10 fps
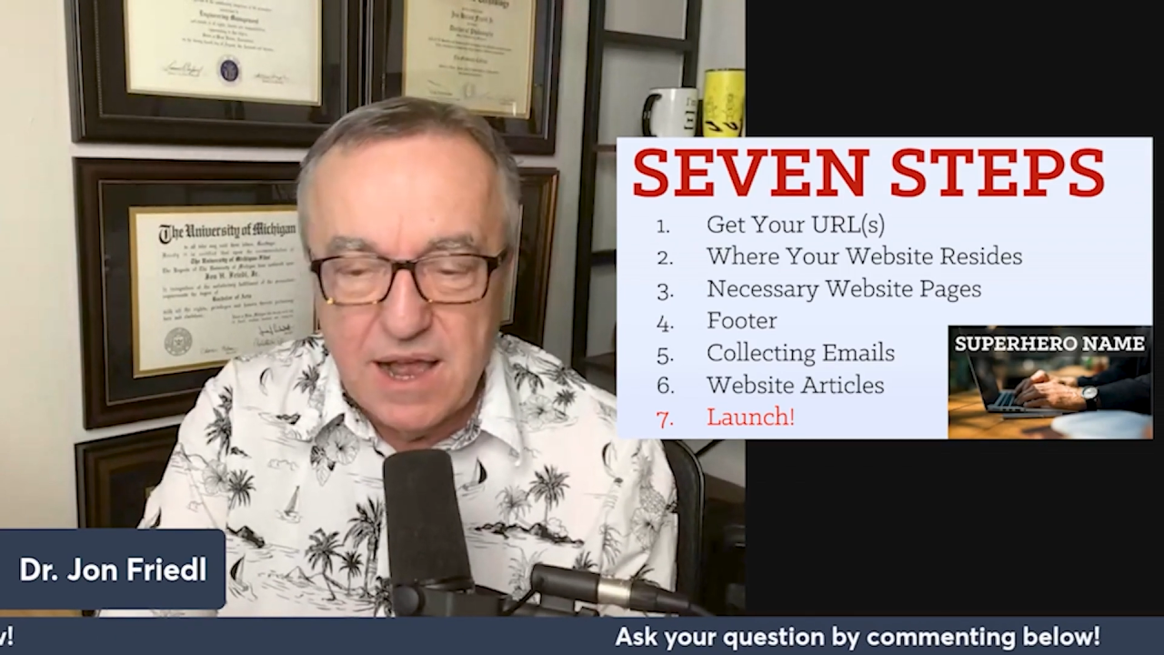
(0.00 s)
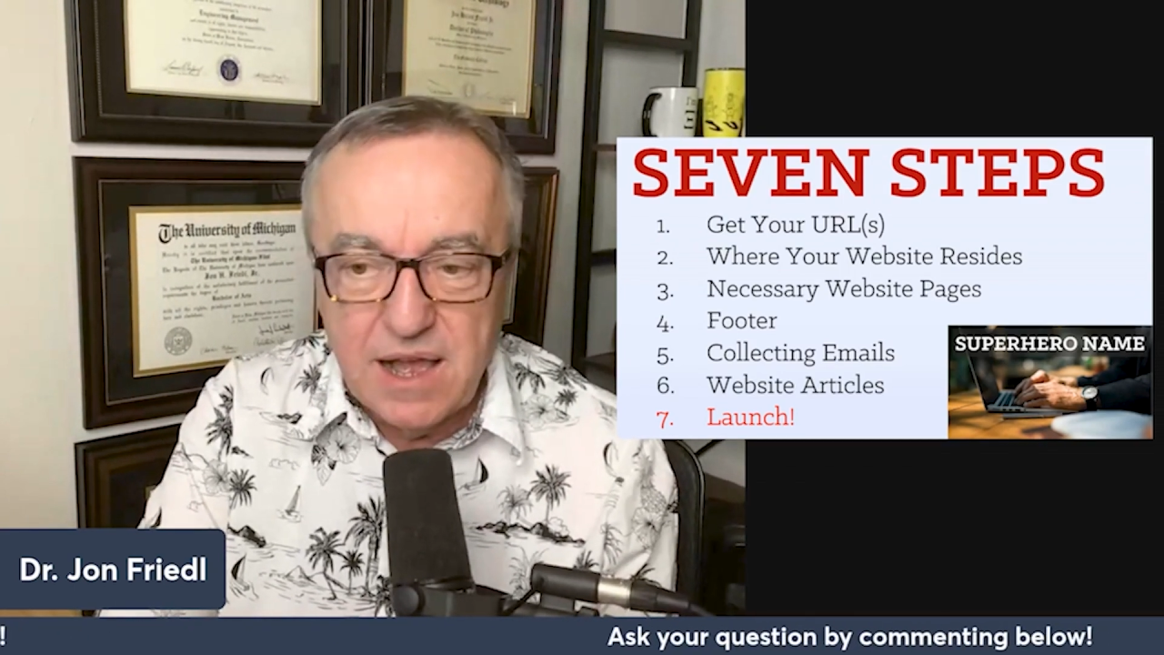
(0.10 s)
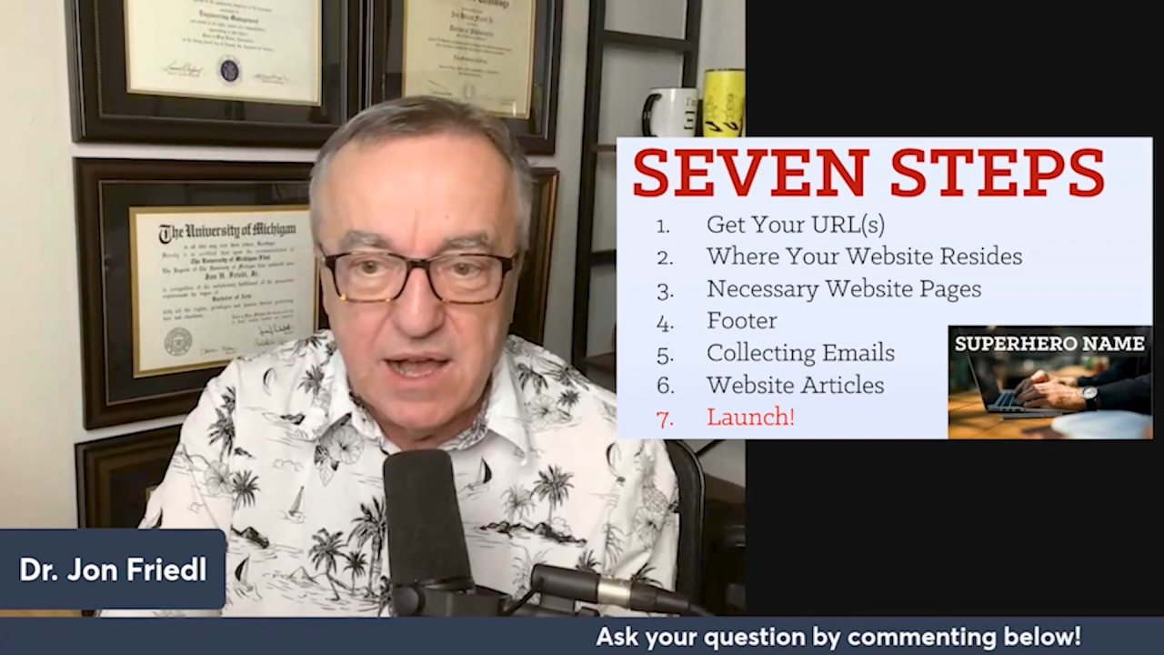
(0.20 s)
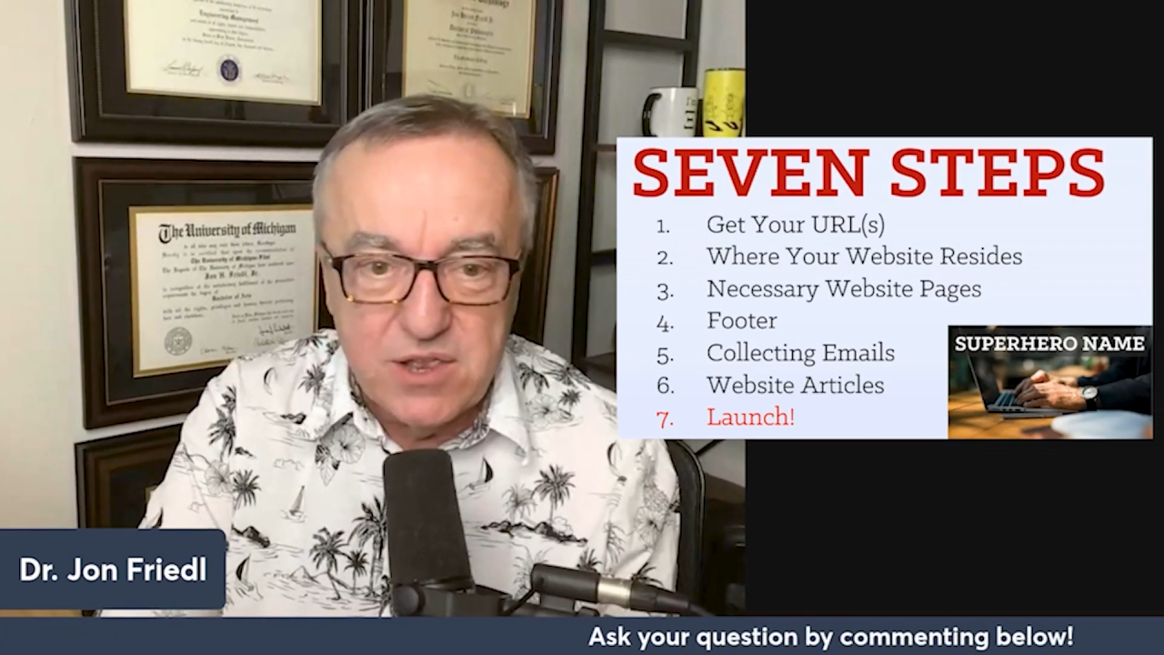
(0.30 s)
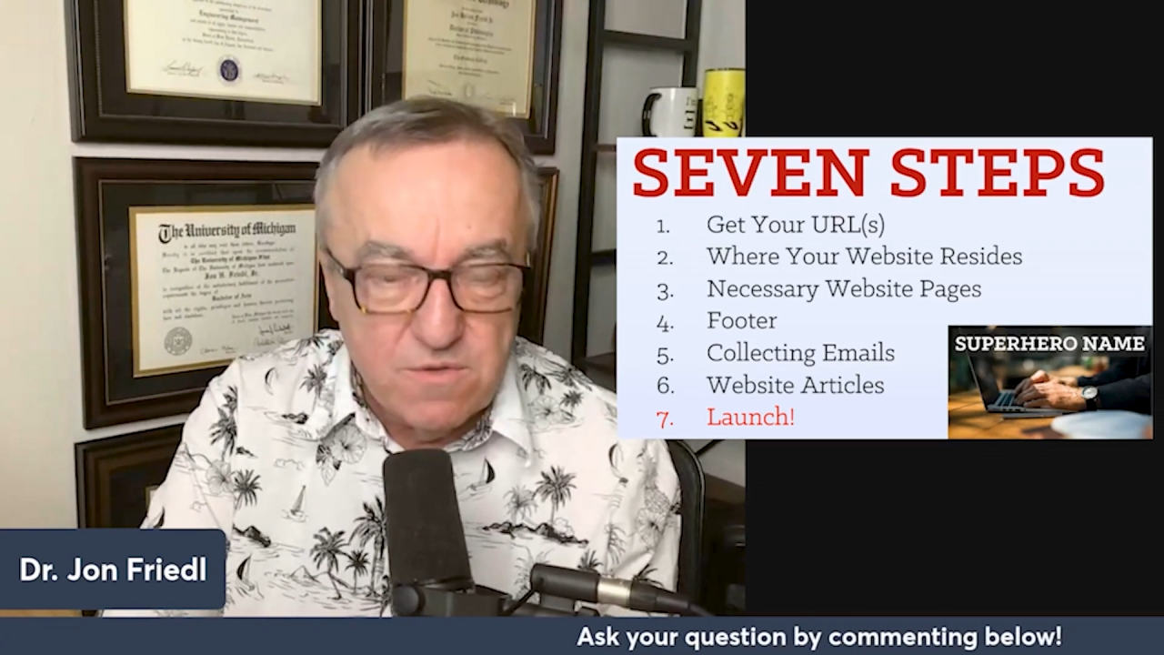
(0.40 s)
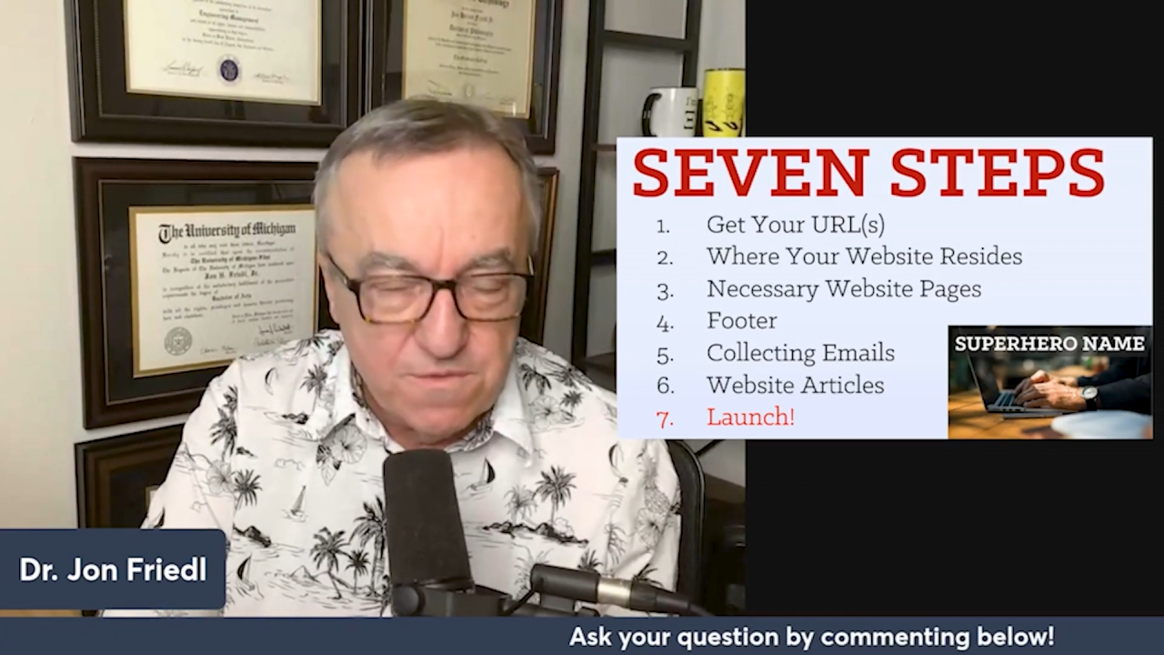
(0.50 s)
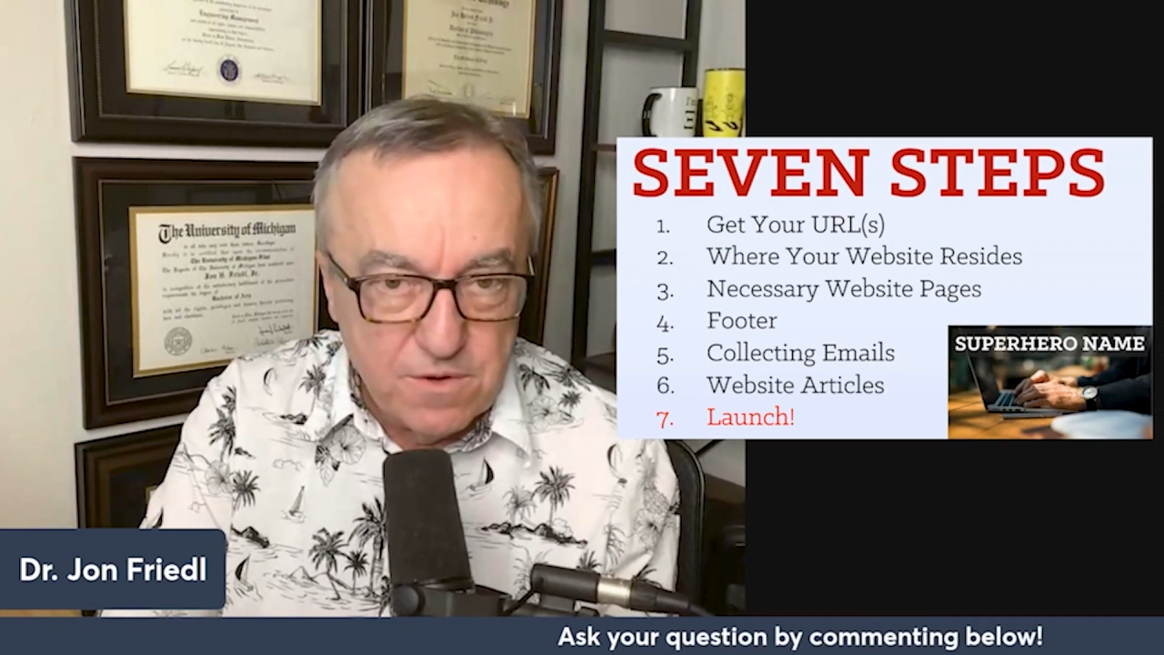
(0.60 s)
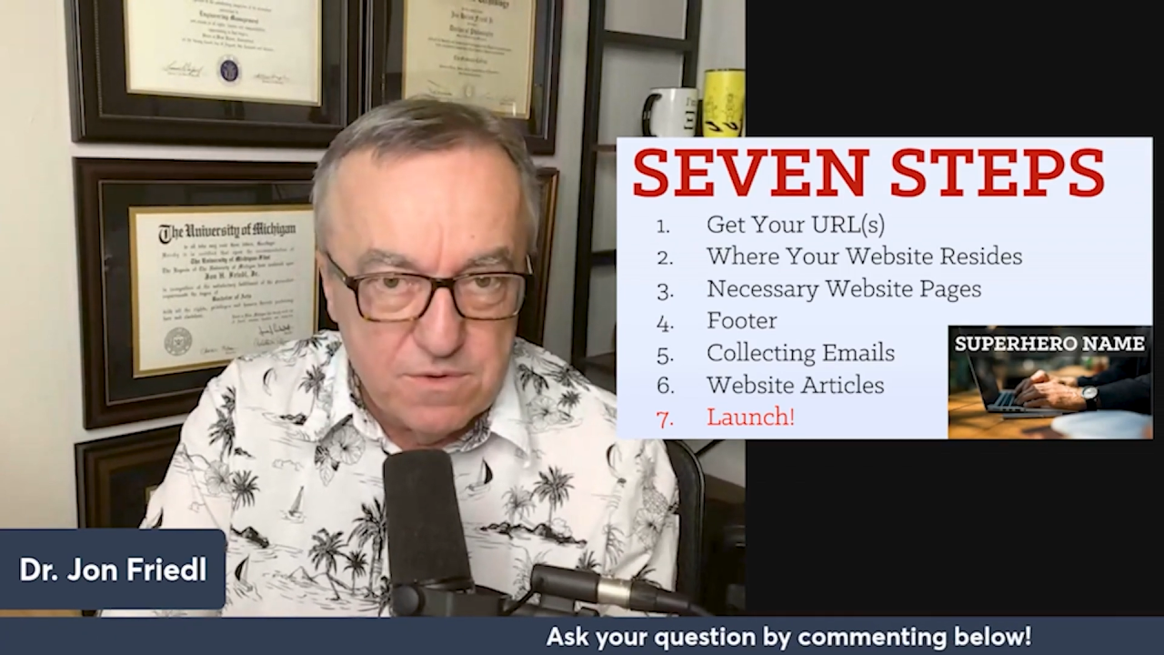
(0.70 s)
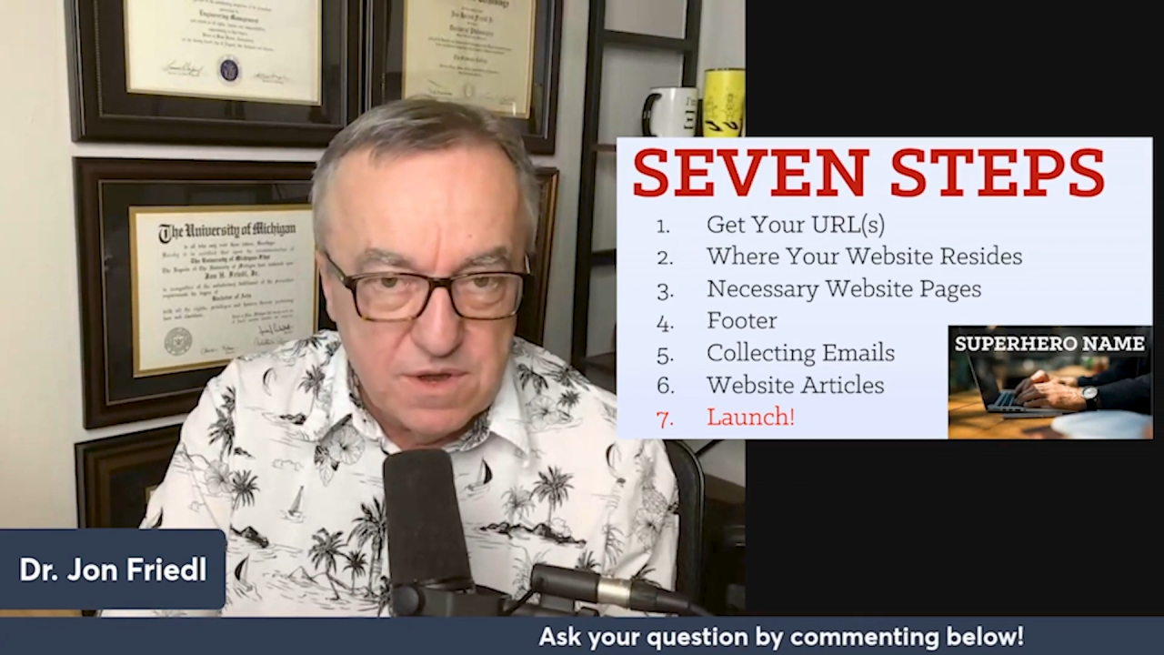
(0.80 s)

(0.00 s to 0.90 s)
on your phone,